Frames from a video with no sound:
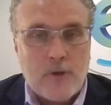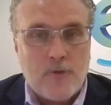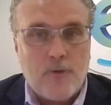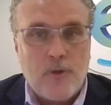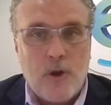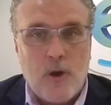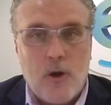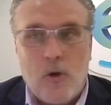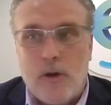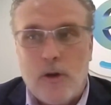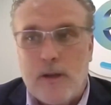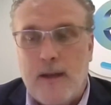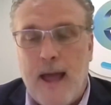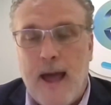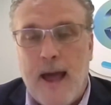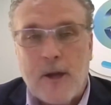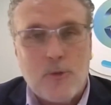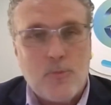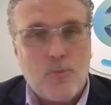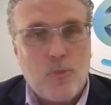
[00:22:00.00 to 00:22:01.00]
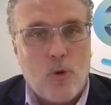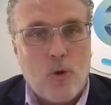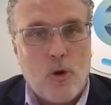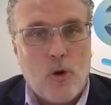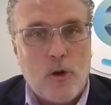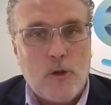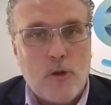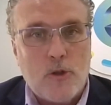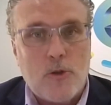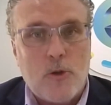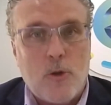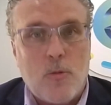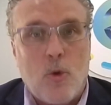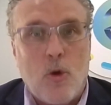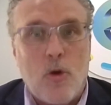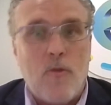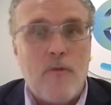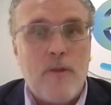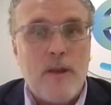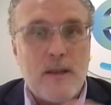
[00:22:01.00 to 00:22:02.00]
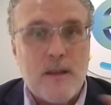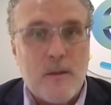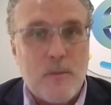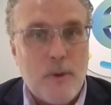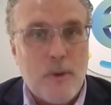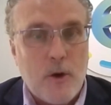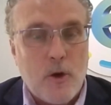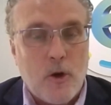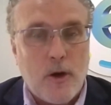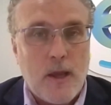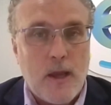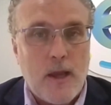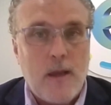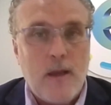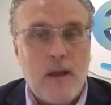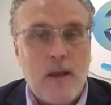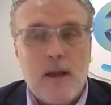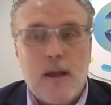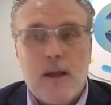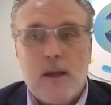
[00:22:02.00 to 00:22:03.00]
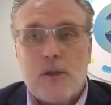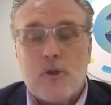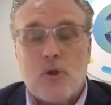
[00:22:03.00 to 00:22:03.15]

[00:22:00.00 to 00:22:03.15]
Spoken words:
cash flow and dashboards, so more visibility.